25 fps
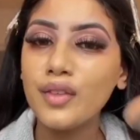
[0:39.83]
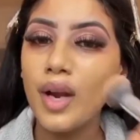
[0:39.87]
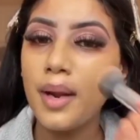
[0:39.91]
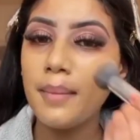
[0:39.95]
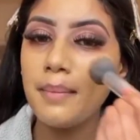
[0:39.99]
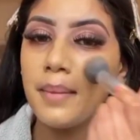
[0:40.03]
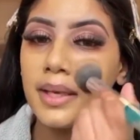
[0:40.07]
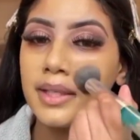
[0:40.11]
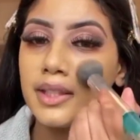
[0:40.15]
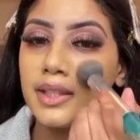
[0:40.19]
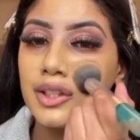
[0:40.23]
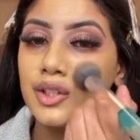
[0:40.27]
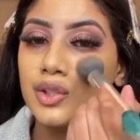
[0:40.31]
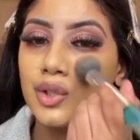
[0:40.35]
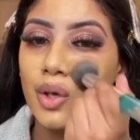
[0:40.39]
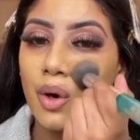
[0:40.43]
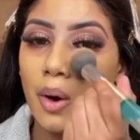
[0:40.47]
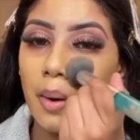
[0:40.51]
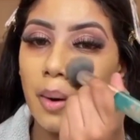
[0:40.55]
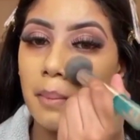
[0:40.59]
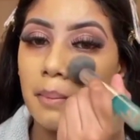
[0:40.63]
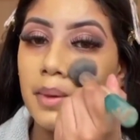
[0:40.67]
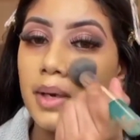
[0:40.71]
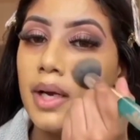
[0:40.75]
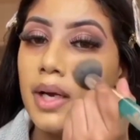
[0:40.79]
I messaged
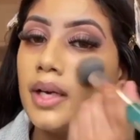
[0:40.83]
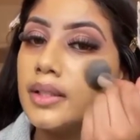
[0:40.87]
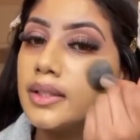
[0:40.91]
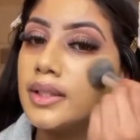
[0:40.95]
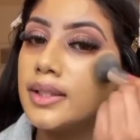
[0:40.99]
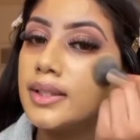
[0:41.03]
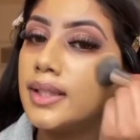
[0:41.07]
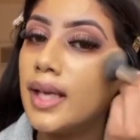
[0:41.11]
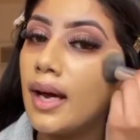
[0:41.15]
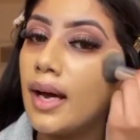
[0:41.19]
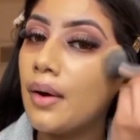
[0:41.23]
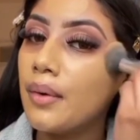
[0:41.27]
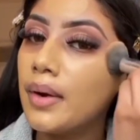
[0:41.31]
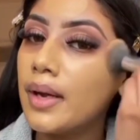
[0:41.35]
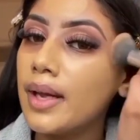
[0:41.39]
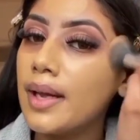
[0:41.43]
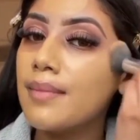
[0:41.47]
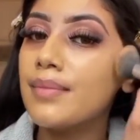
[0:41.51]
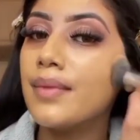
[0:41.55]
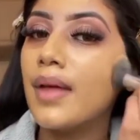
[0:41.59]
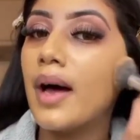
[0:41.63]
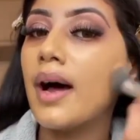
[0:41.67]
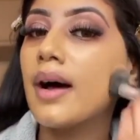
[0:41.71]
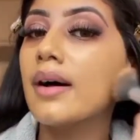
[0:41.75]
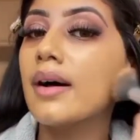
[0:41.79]
Tom to tell him
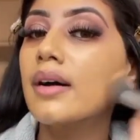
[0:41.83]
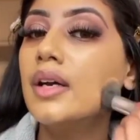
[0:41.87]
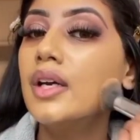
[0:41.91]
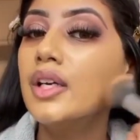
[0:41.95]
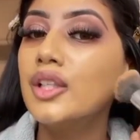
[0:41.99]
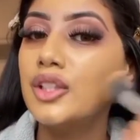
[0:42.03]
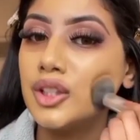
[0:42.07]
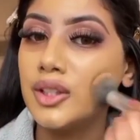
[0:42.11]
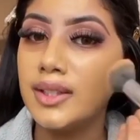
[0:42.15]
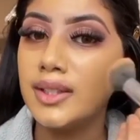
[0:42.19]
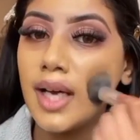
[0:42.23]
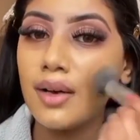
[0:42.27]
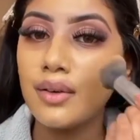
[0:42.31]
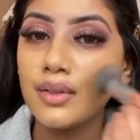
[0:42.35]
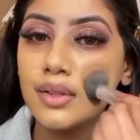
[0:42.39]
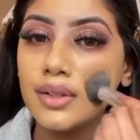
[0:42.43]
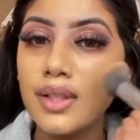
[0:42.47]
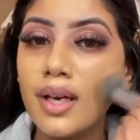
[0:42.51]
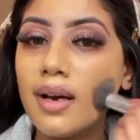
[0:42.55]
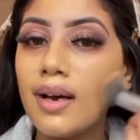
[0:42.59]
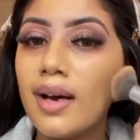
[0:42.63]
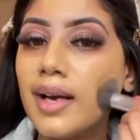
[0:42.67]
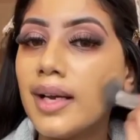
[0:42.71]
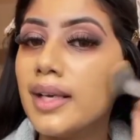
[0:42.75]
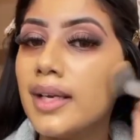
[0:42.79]
that she's
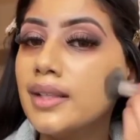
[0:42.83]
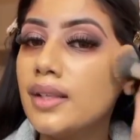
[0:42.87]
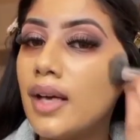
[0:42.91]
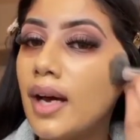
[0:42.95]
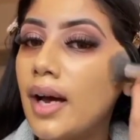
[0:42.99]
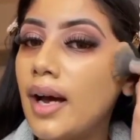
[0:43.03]
outside,